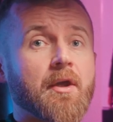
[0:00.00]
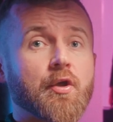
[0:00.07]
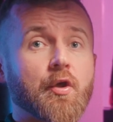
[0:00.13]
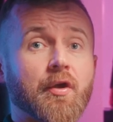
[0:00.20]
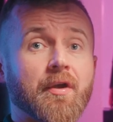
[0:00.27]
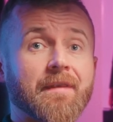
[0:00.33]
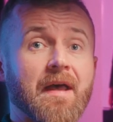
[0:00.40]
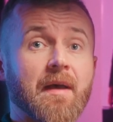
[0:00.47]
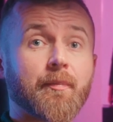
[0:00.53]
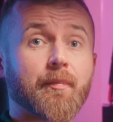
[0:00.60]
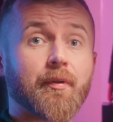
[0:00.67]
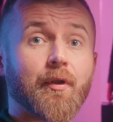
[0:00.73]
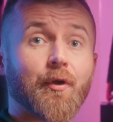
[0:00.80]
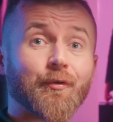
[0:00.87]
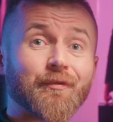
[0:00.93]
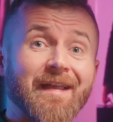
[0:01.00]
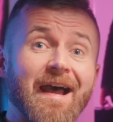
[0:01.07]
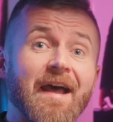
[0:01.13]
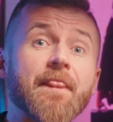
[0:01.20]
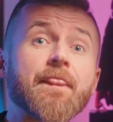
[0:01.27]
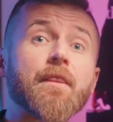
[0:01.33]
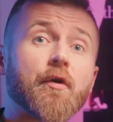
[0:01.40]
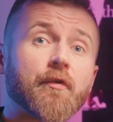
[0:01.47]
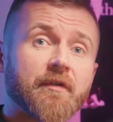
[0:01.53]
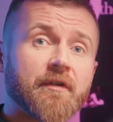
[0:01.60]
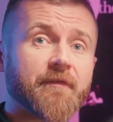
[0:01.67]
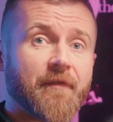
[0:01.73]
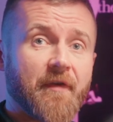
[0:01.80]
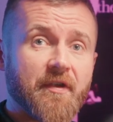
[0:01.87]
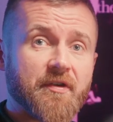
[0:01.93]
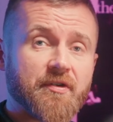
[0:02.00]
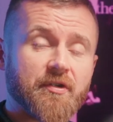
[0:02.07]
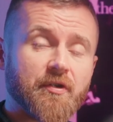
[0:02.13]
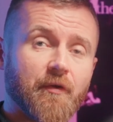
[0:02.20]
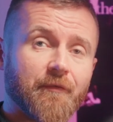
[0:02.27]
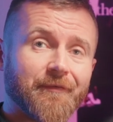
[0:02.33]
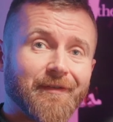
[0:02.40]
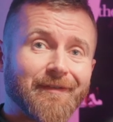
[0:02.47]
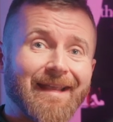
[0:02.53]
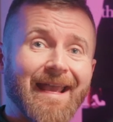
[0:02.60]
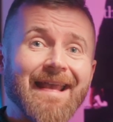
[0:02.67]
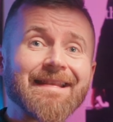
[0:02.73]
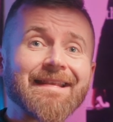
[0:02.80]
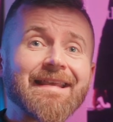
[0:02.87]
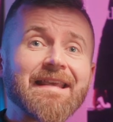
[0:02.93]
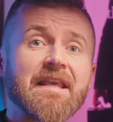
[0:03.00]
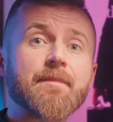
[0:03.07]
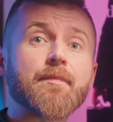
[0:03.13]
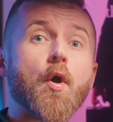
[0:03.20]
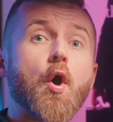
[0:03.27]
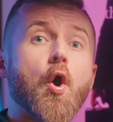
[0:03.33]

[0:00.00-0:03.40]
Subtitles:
you can upload another version of it and keep